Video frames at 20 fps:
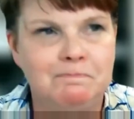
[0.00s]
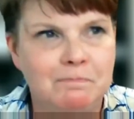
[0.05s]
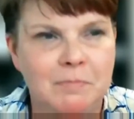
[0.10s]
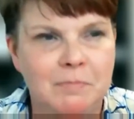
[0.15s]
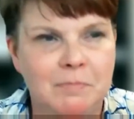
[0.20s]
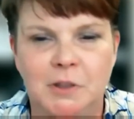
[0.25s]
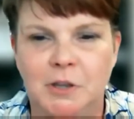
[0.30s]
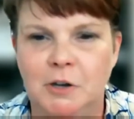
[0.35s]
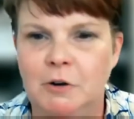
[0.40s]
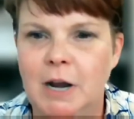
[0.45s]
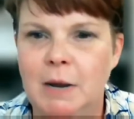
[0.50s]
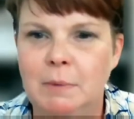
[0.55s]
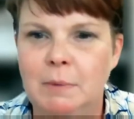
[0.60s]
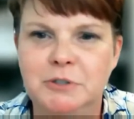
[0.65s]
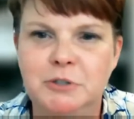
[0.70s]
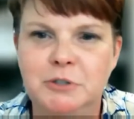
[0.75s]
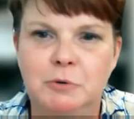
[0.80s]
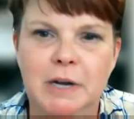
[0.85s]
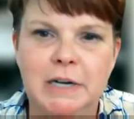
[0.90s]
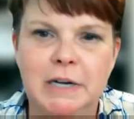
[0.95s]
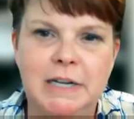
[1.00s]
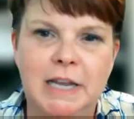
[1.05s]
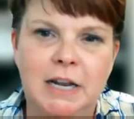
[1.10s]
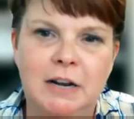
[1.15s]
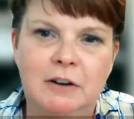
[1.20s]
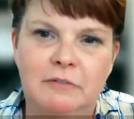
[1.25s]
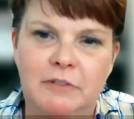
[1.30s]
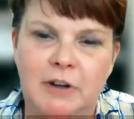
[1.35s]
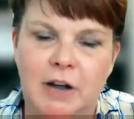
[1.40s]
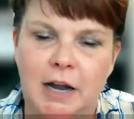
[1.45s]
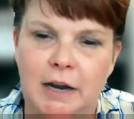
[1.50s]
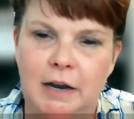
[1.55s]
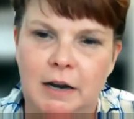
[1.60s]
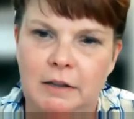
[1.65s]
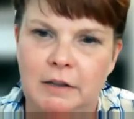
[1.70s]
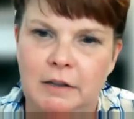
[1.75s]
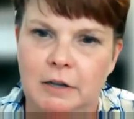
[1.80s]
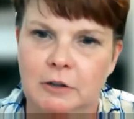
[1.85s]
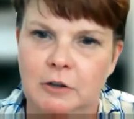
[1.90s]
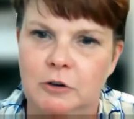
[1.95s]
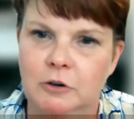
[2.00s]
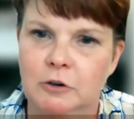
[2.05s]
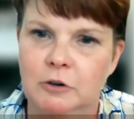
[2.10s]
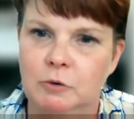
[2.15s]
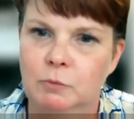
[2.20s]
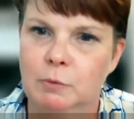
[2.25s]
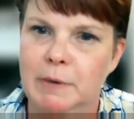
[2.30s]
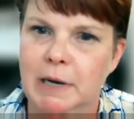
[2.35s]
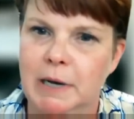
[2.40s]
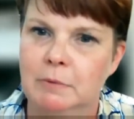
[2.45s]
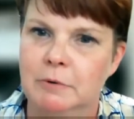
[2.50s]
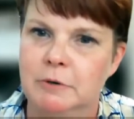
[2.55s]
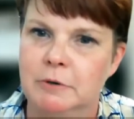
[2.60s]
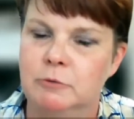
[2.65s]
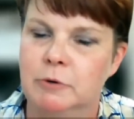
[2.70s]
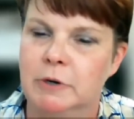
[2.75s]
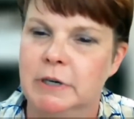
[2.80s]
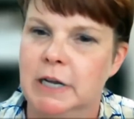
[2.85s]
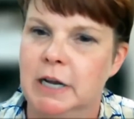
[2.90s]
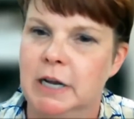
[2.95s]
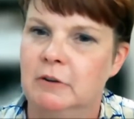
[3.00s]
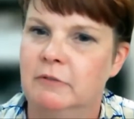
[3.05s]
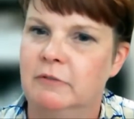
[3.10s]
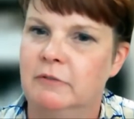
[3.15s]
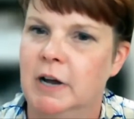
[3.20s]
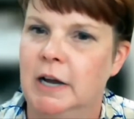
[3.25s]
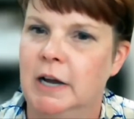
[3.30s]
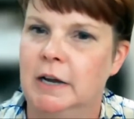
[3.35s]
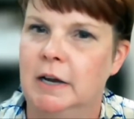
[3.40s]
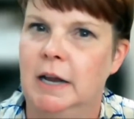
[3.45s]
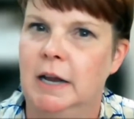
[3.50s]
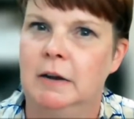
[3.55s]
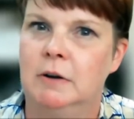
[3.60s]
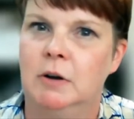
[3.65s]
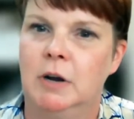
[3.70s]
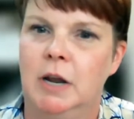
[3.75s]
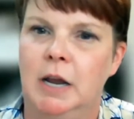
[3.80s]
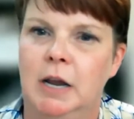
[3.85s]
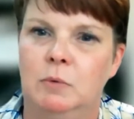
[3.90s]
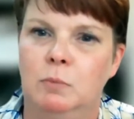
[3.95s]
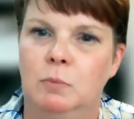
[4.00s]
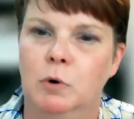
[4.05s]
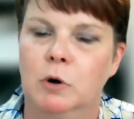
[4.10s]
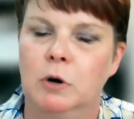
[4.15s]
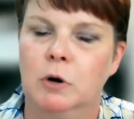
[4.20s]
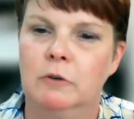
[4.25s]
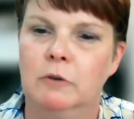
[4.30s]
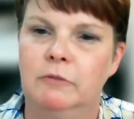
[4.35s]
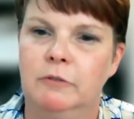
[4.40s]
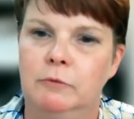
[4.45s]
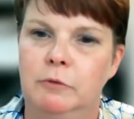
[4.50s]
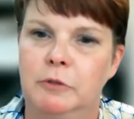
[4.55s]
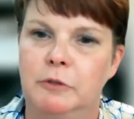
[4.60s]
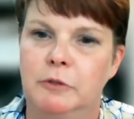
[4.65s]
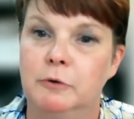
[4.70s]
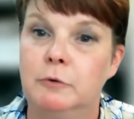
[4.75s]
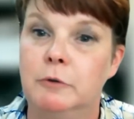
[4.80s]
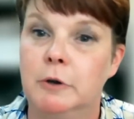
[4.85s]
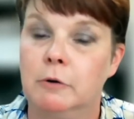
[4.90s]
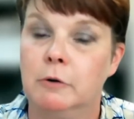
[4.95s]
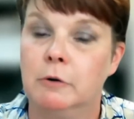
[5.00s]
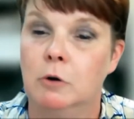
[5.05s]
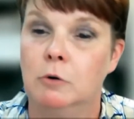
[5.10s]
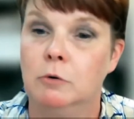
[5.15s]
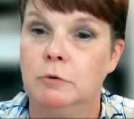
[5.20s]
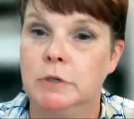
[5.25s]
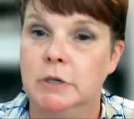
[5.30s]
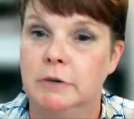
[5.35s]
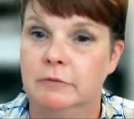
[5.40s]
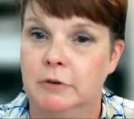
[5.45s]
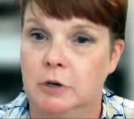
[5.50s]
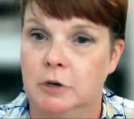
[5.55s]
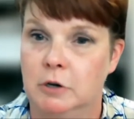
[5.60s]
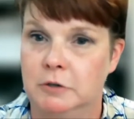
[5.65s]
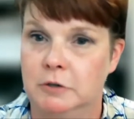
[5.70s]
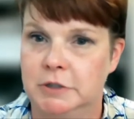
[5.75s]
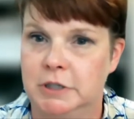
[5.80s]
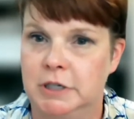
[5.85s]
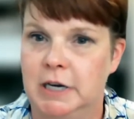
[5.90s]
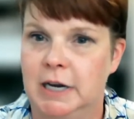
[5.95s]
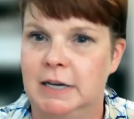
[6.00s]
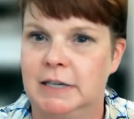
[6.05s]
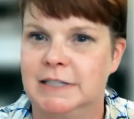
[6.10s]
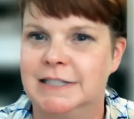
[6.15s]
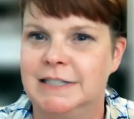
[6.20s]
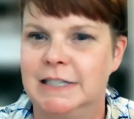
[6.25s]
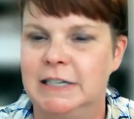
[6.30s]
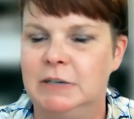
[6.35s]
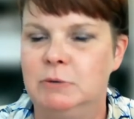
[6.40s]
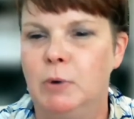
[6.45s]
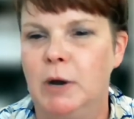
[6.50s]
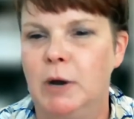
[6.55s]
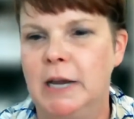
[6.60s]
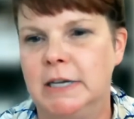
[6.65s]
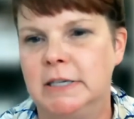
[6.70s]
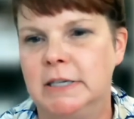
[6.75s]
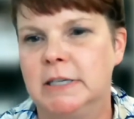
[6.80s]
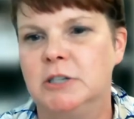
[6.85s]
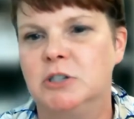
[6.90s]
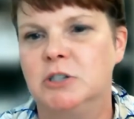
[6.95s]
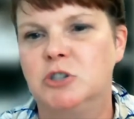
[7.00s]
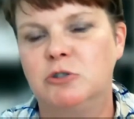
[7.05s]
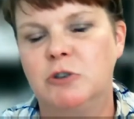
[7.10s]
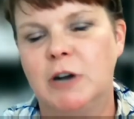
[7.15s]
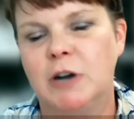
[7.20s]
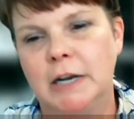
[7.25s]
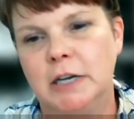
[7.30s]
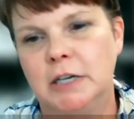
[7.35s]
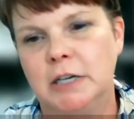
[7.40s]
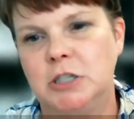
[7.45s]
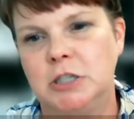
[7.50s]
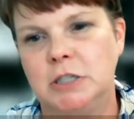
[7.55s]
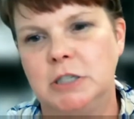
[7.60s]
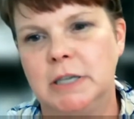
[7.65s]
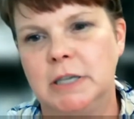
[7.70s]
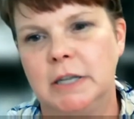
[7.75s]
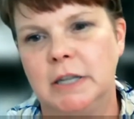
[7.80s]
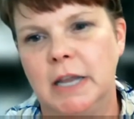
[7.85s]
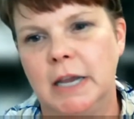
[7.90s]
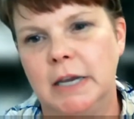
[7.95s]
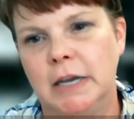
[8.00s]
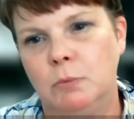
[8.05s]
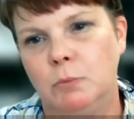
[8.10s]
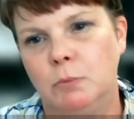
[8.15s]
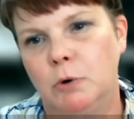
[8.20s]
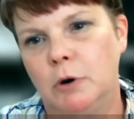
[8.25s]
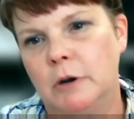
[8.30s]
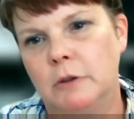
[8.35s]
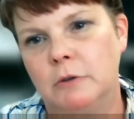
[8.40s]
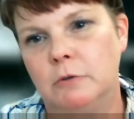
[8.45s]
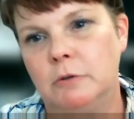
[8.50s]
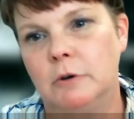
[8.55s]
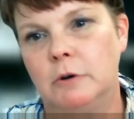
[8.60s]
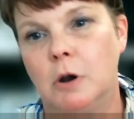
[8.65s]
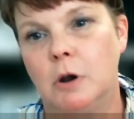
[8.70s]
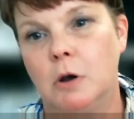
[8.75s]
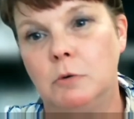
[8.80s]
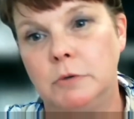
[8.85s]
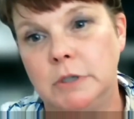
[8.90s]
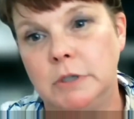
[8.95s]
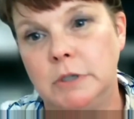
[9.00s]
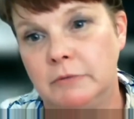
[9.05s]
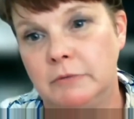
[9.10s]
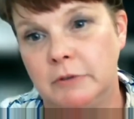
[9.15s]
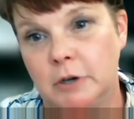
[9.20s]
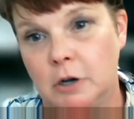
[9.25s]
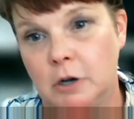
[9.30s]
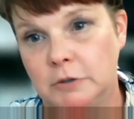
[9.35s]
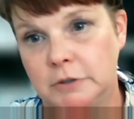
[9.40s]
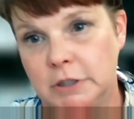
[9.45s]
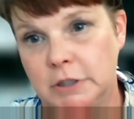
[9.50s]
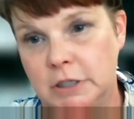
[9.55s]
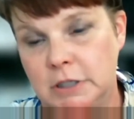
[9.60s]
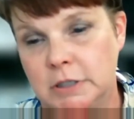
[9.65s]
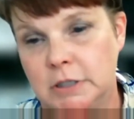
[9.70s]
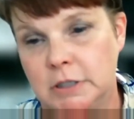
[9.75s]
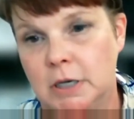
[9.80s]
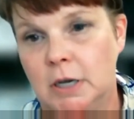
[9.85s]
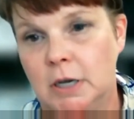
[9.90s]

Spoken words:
They're able to identify, the learner will be able to identify and work through their own difficulty and see ways and strategies that they can work through their own difficulties.